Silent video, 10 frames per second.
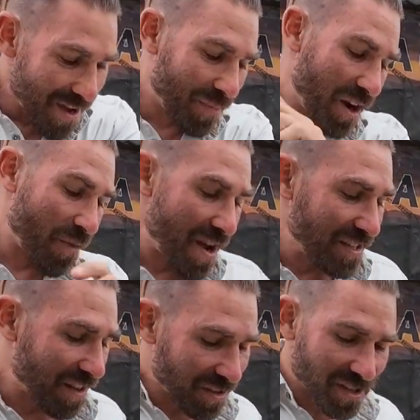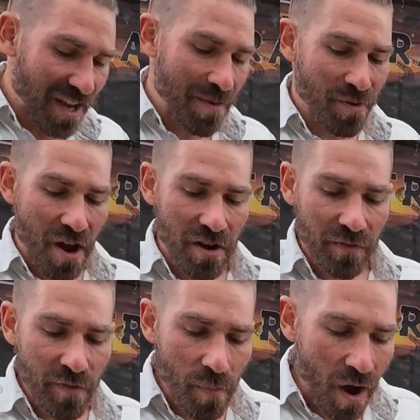But anyway, something to keep a note,
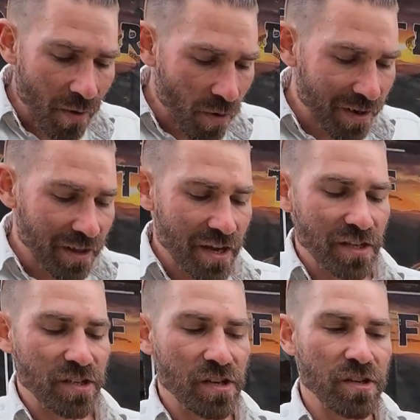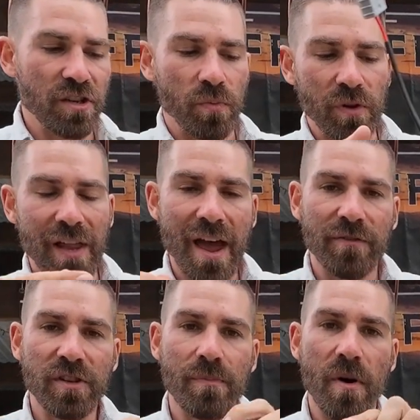if you buy one of these, you will
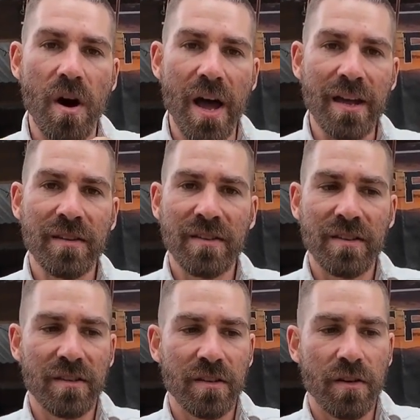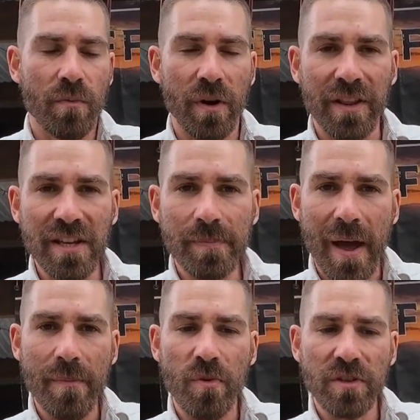have to buy one of these
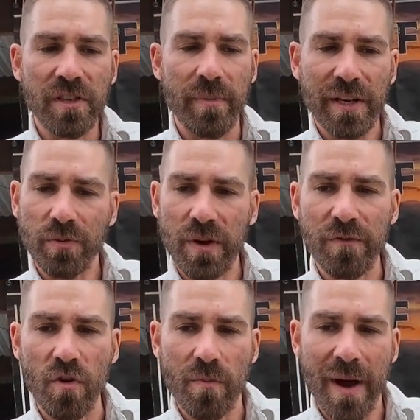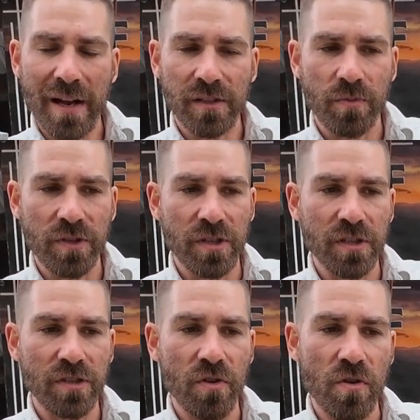bad boys. They're about $24, which
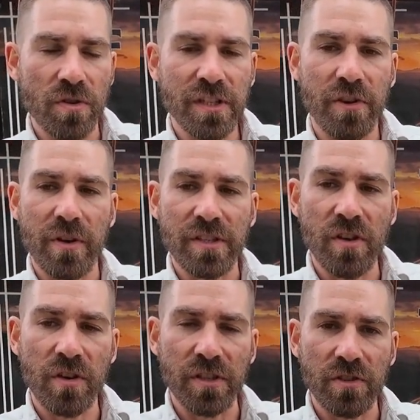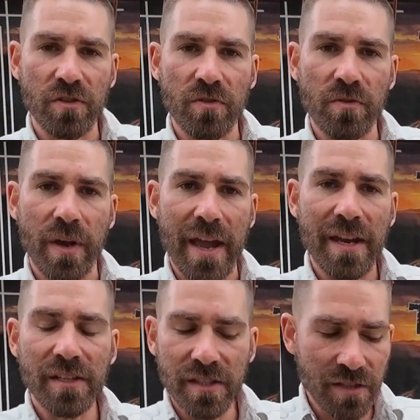is your cigarette socket to
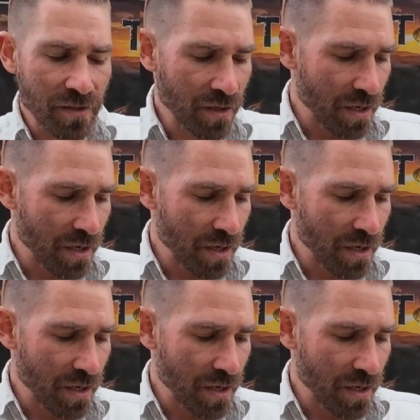Anderson.